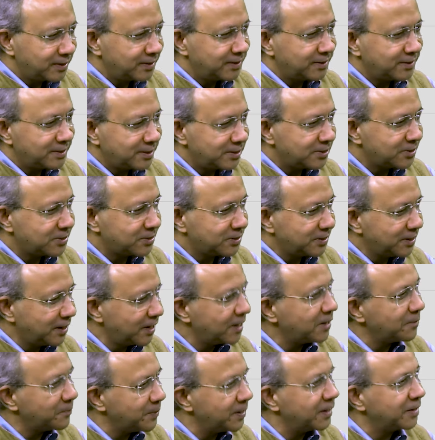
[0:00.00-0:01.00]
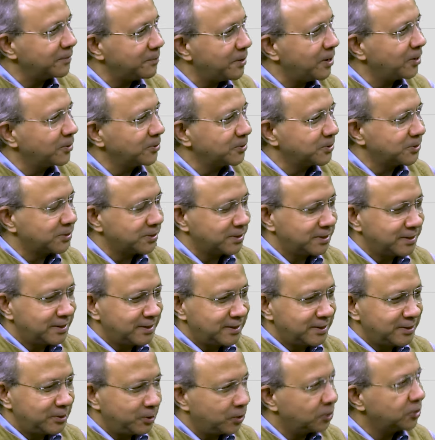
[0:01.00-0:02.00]
Just a little bit about
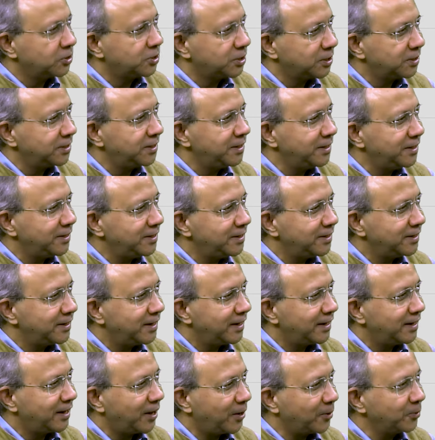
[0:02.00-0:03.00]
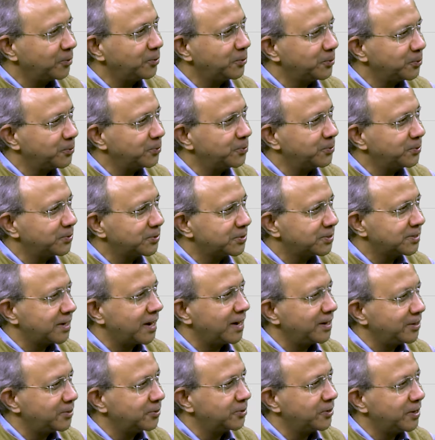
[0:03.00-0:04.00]
your journey and how you
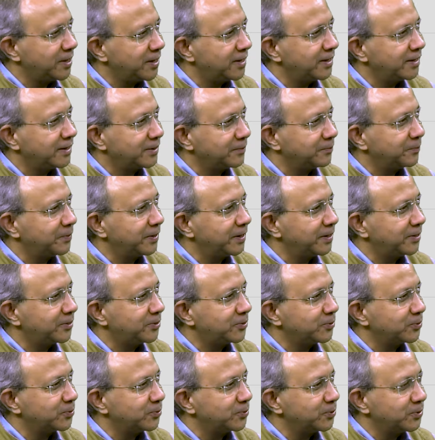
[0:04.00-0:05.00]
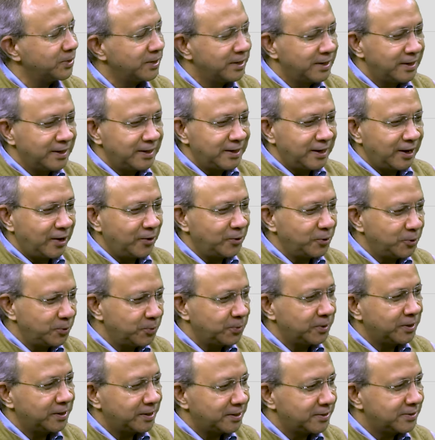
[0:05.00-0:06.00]
stand today compared to how you
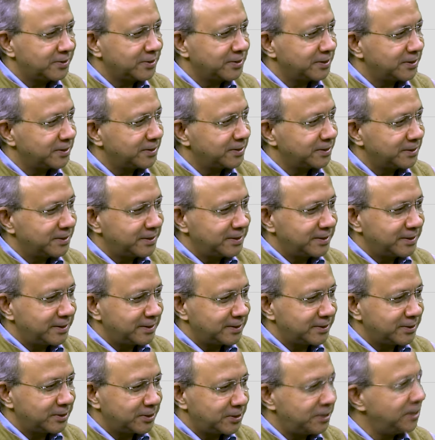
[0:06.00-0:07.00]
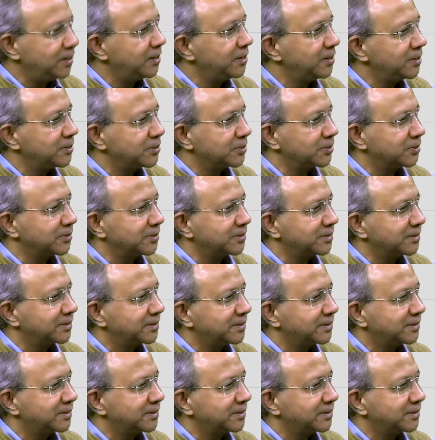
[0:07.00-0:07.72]
were as a teenager.